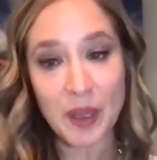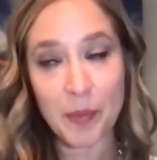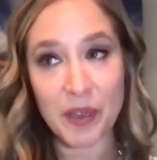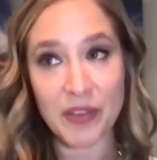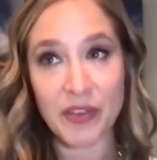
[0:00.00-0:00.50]

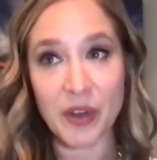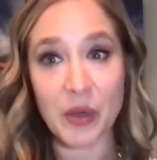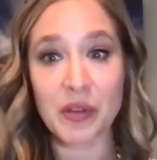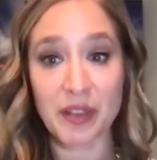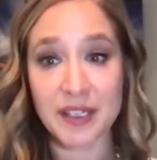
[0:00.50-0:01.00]
but
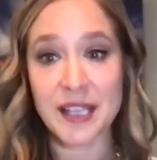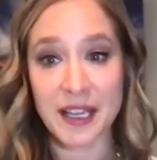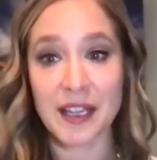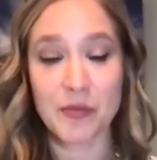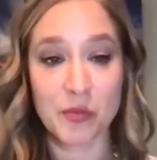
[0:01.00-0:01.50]
there are things
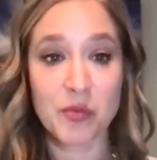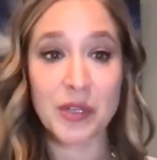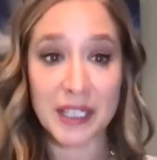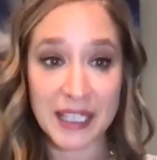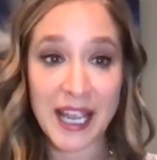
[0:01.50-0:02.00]
that can
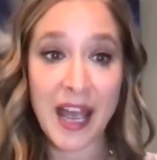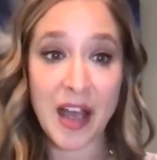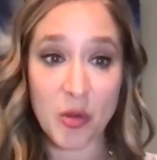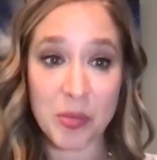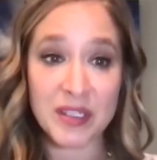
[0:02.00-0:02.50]
really
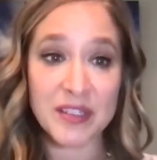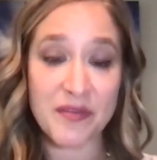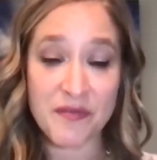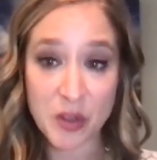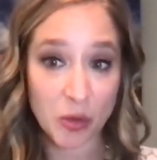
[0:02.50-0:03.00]
help us
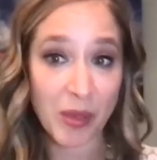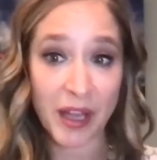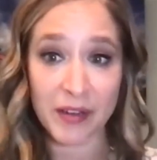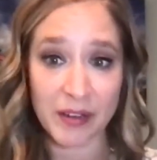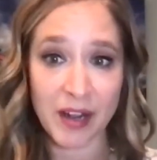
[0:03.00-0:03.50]
feel
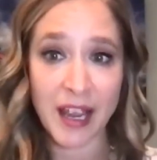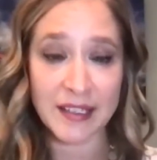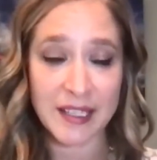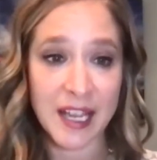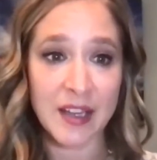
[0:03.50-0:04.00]
better
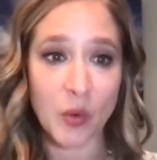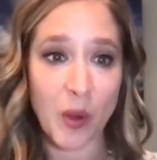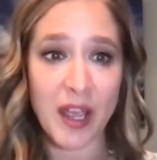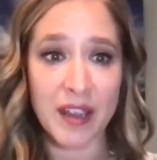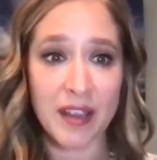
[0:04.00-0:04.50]
and take
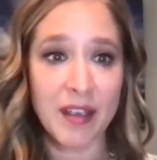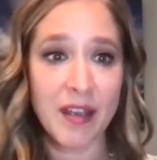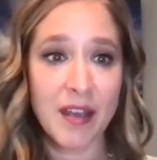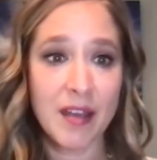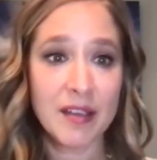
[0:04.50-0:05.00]
away
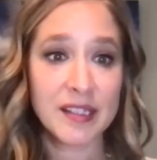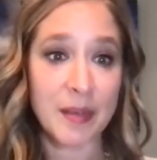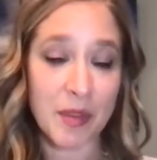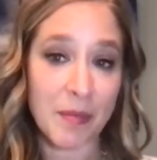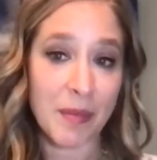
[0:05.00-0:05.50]

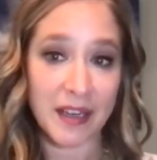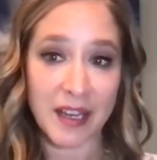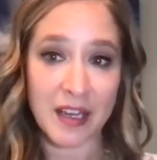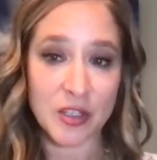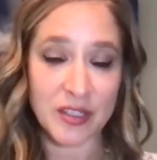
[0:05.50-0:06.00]
some of the
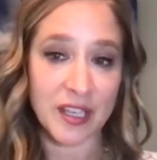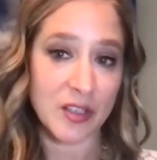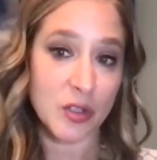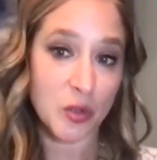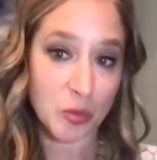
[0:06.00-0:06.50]
medications
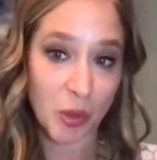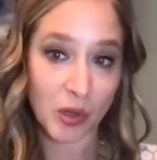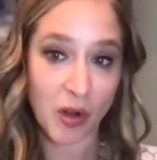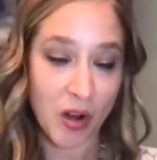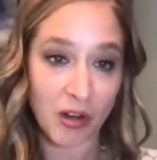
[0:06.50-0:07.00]
that do more
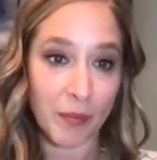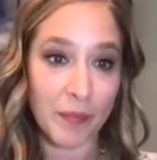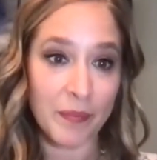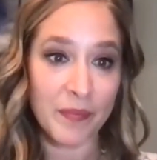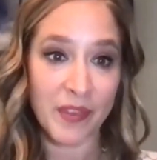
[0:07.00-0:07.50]

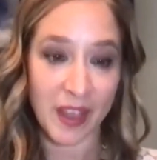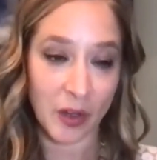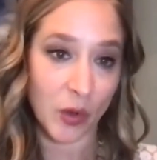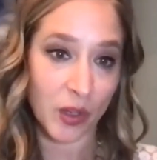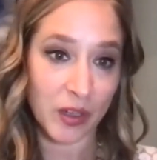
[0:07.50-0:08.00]
harm than
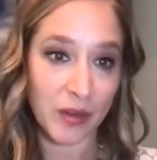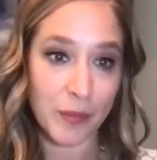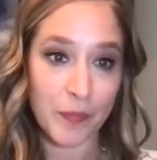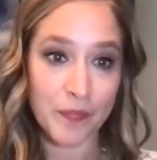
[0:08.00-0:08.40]
good